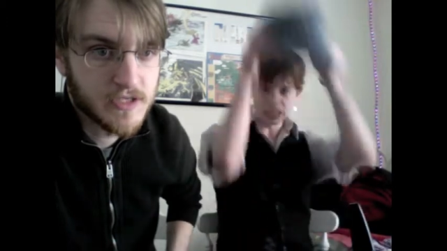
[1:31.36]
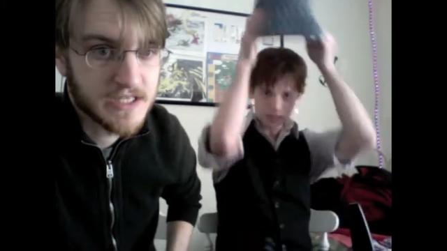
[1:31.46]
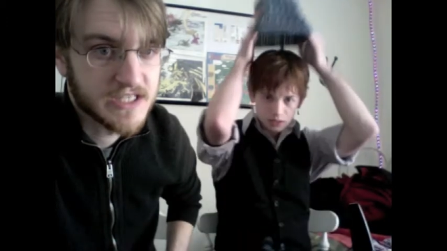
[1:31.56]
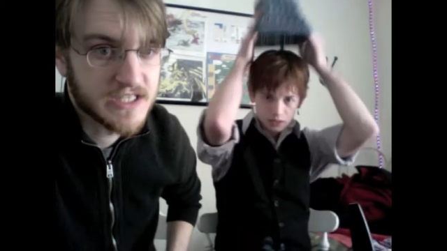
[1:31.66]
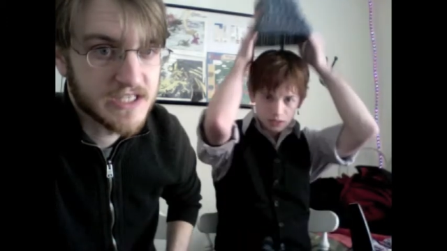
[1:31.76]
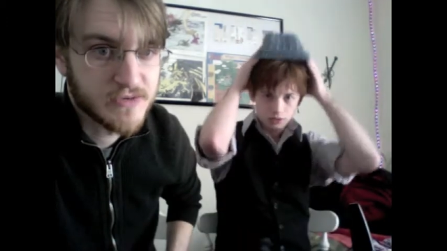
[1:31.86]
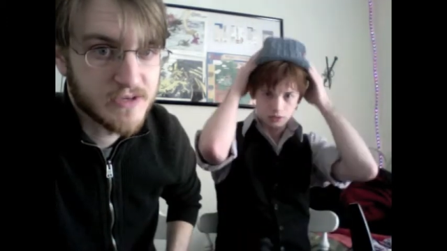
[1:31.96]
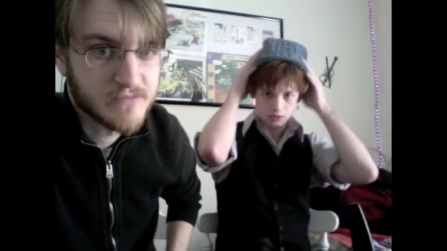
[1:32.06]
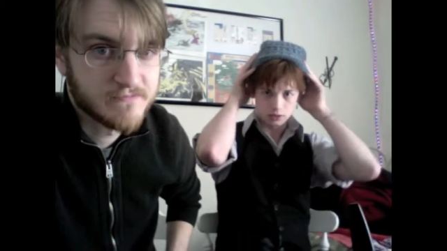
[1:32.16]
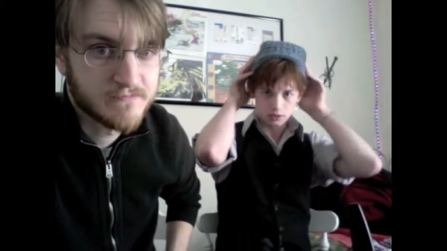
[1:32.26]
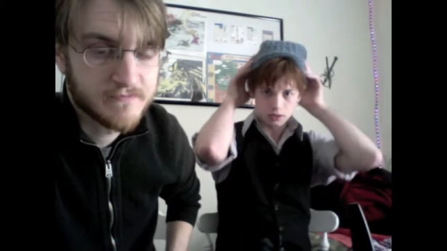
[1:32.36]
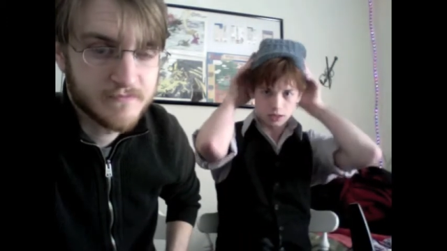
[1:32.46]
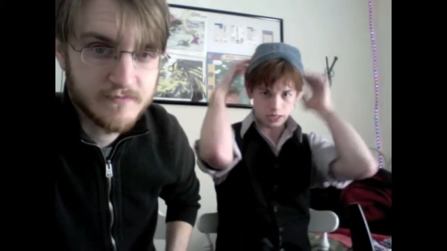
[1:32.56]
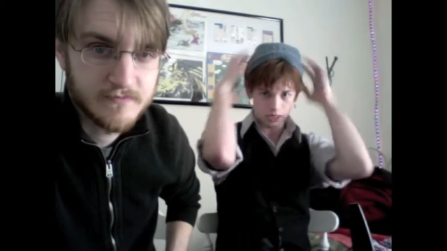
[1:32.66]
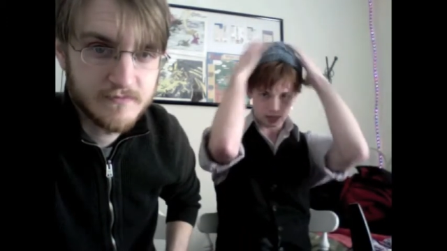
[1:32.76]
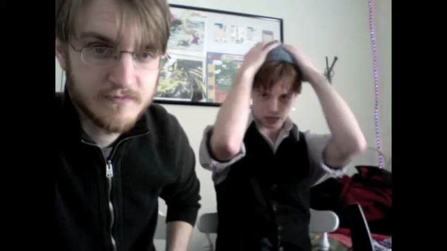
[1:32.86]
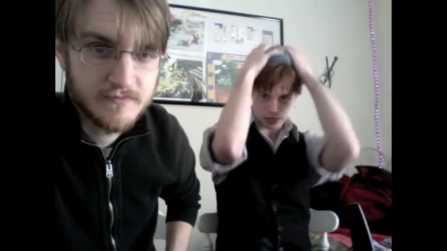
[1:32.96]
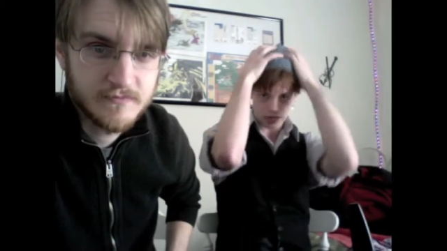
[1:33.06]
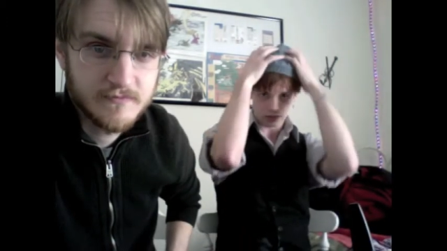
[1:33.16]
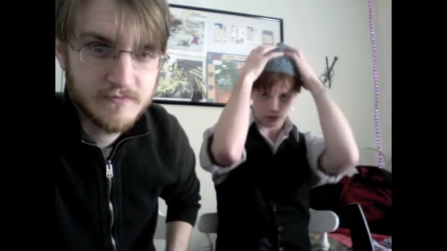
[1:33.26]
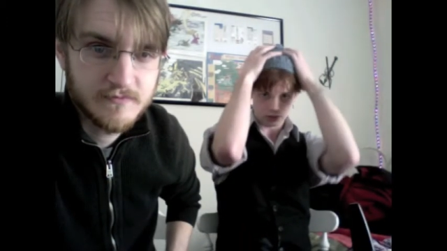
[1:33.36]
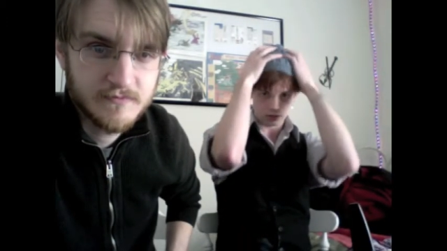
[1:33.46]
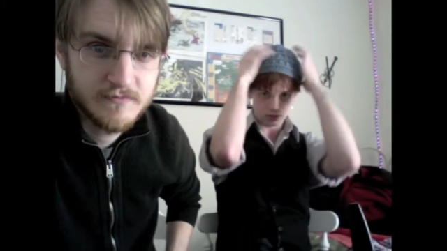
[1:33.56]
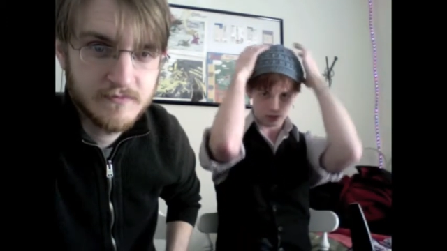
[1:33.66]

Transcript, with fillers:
Speaker 1: accessory. Knit hats.